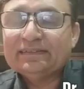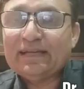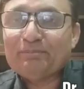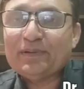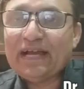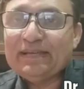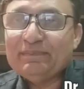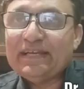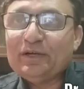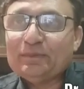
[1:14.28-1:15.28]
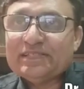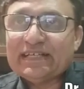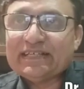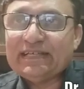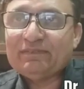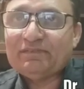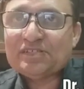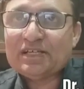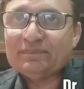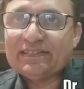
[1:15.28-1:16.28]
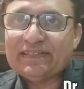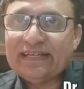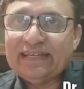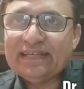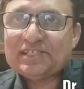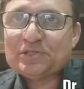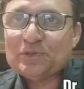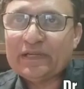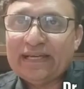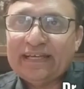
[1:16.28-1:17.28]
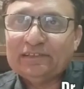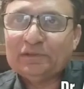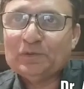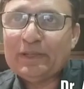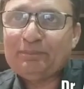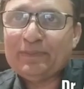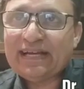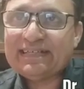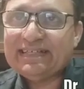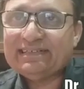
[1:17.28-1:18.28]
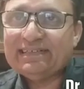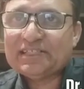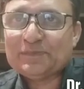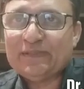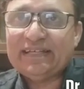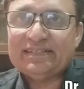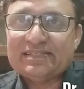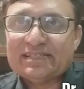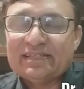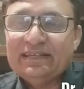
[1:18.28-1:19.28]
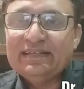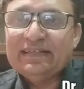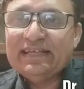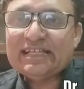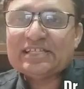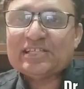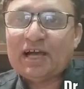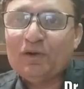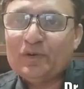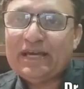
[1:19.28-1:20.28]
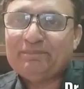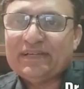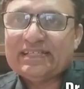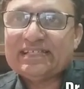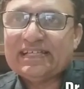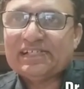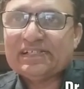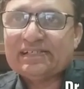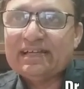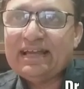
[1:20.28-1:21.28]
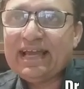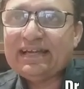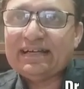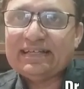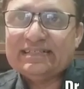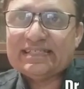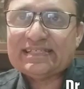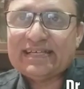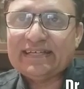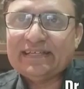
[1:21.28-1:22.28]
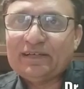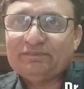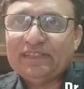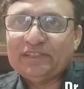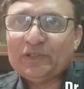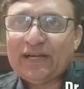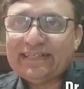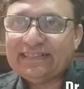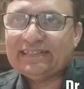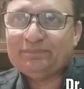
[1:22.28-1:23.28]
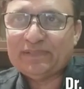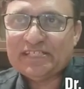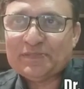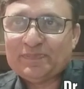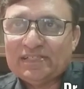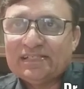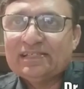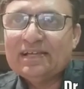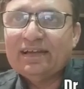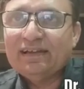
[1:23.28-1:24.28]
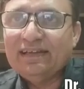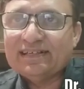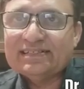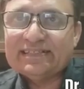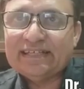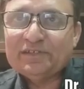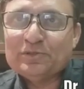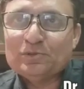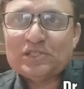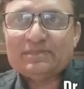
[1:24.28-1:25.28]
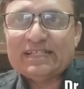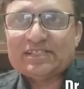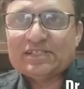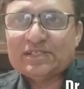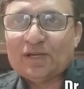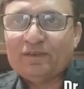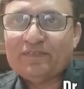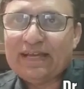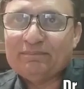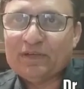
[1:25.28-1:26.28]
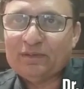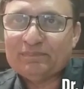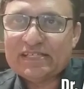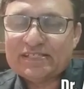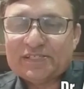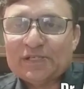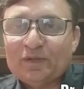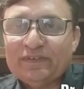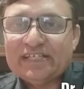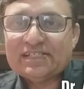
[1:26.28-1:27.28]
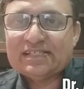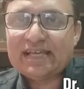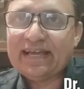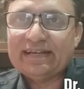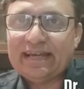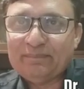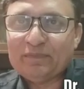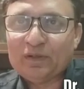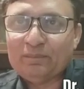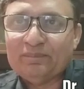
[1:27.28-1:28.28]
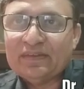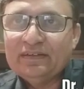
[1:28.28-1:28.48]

The primary objective of summer training is to gain through a practical experience a sound appreciation and understanding of the theoretical principles learnt in 2 semesters of MCOM Business Innovations and MCOM.